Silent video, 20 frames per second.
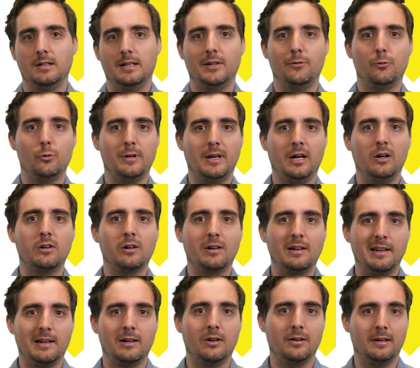If we now
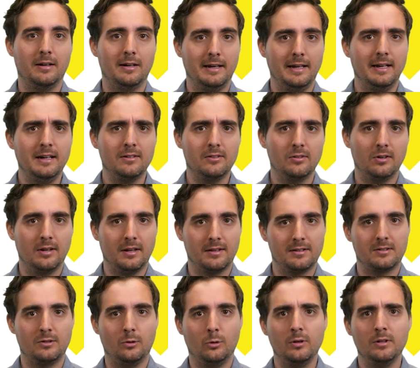click on the link to
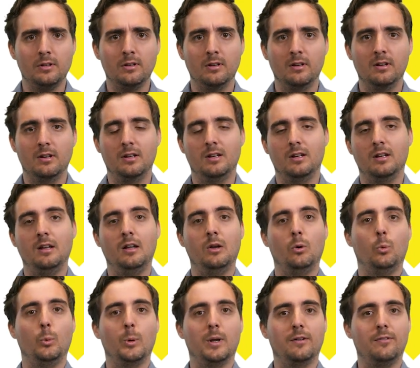this course,
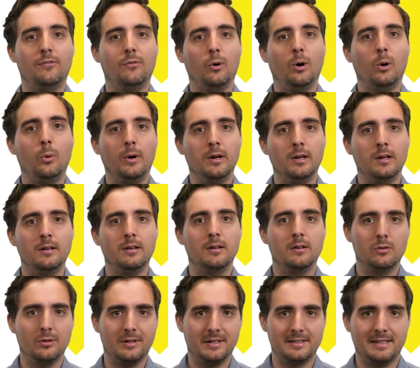we are forwarded
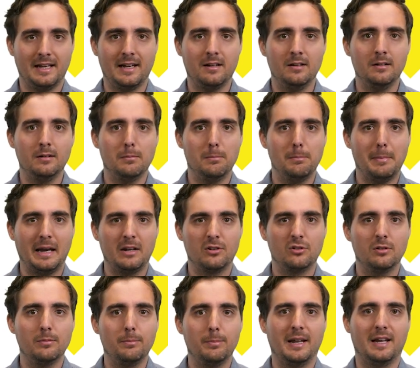to the second
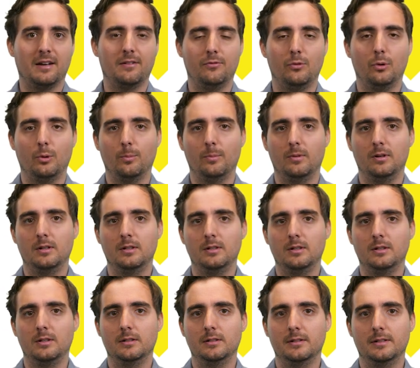mentioned platform,
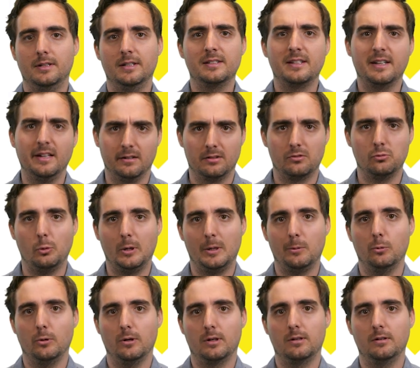the Skills
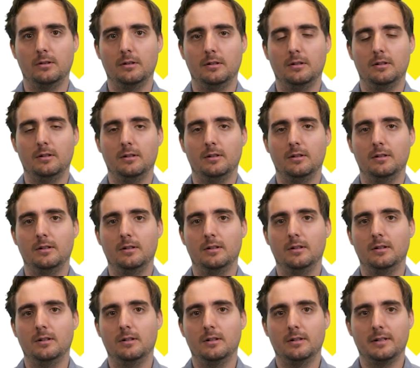Framework.
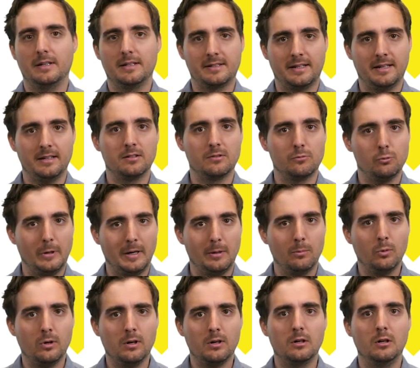The Skills
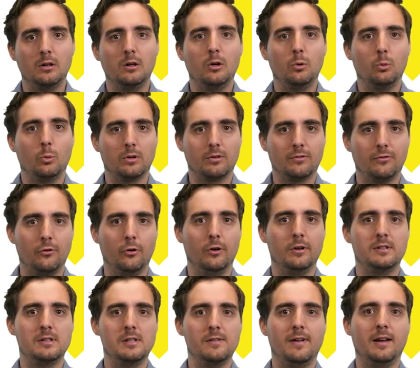Framework was
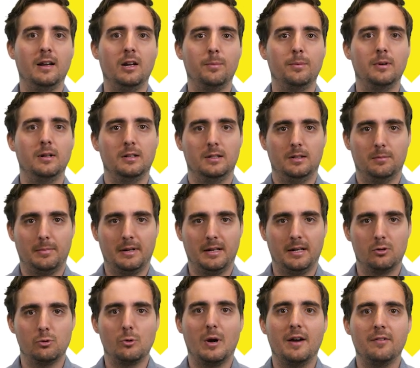first developed by
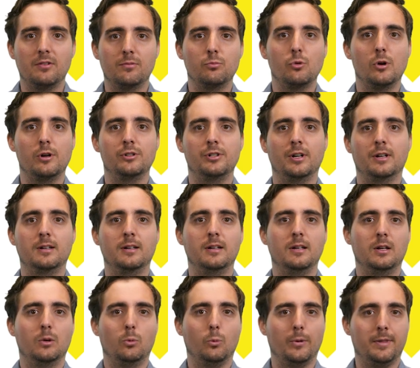the DRIVES project
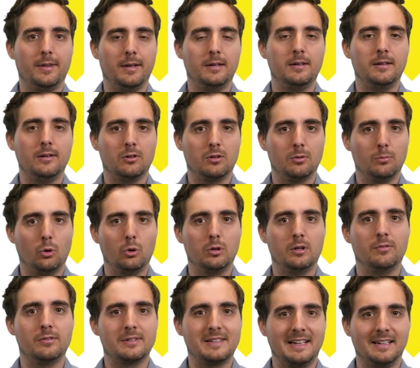within the
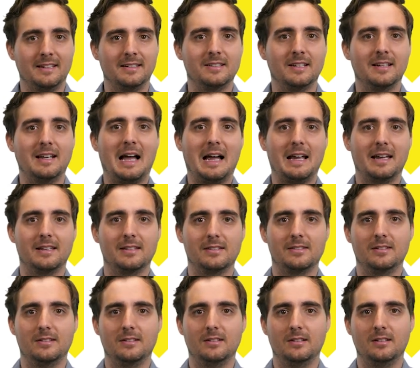Automotive Skills
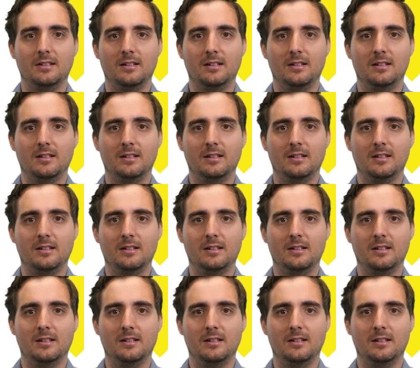Alliance.